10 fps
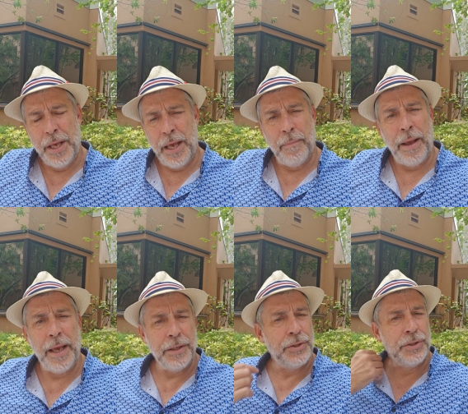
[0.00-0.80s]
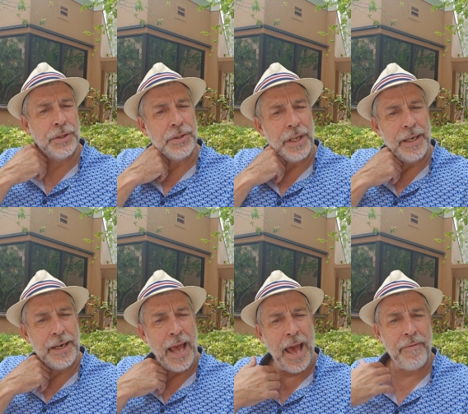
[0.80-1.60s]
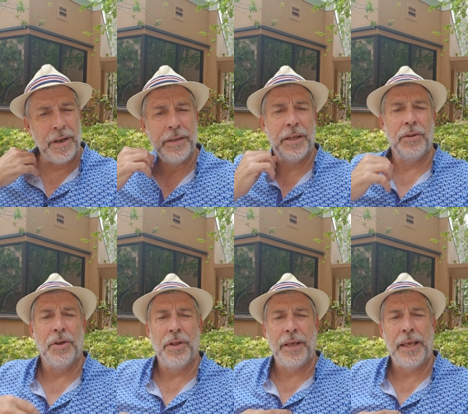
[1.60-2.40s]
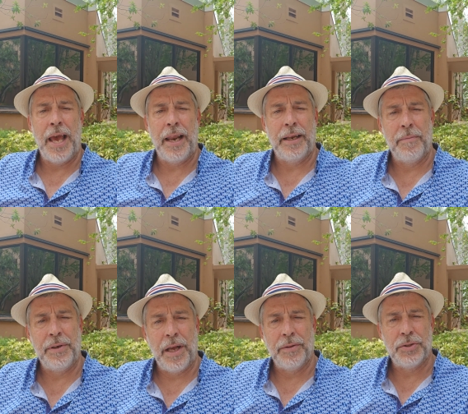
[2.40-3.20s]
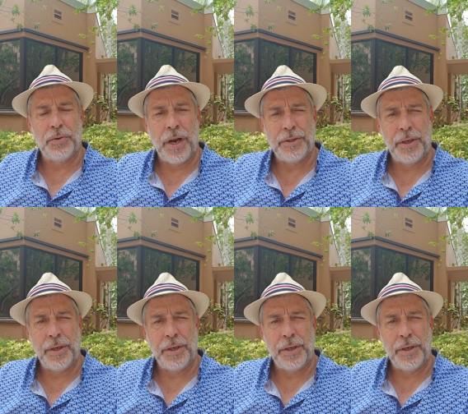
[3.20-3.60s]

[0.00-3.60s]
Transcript: And Mage just didn't have it. It didn't look like he had it coming down the stretch.